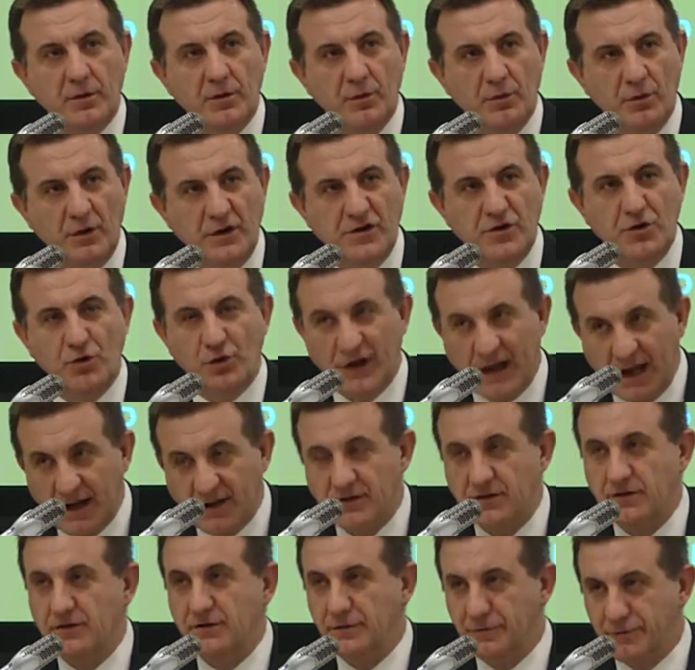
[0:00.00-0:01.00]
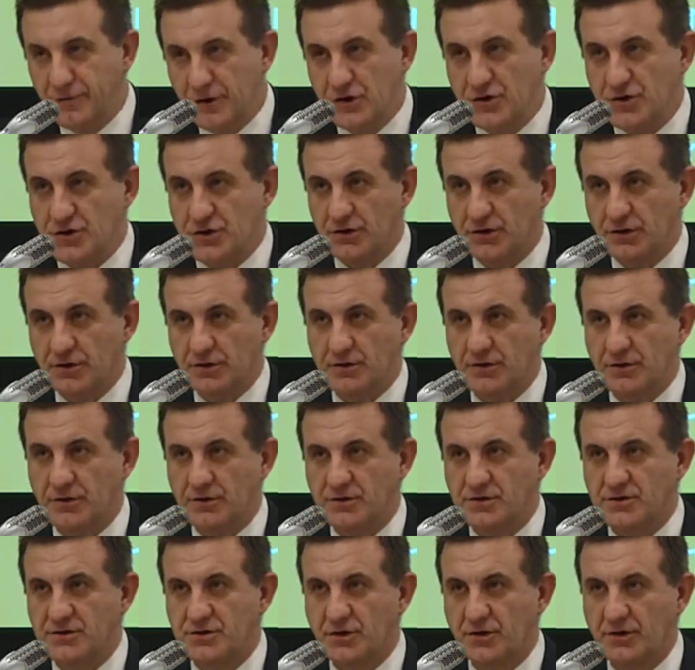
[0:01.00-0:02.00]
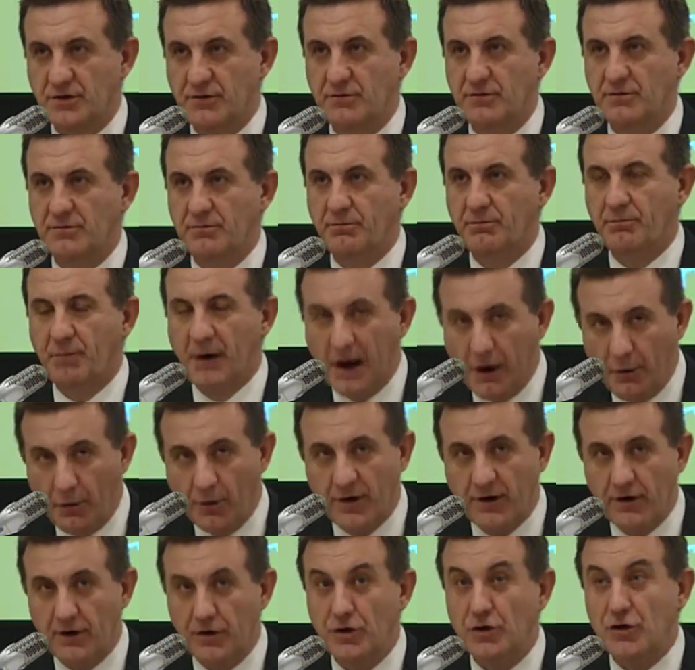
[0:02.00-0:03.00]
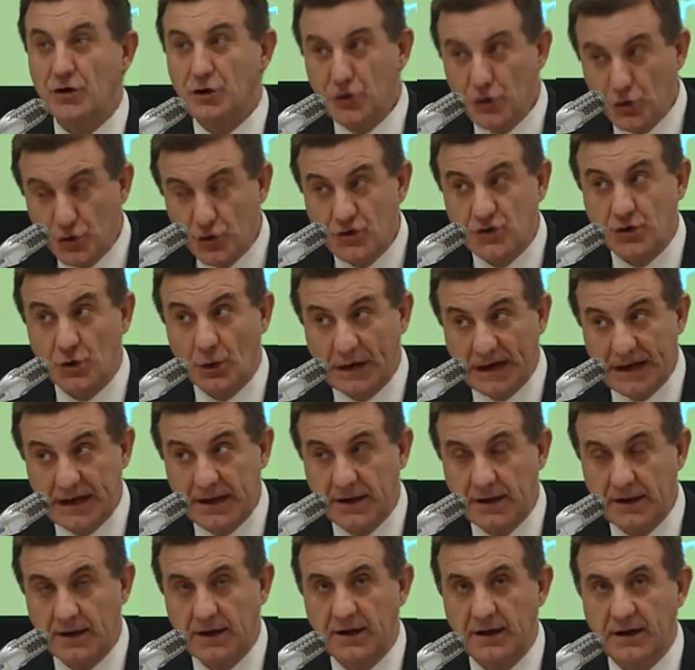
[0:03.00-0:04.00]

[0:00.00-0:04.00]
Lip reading: will you get in the future. So power usually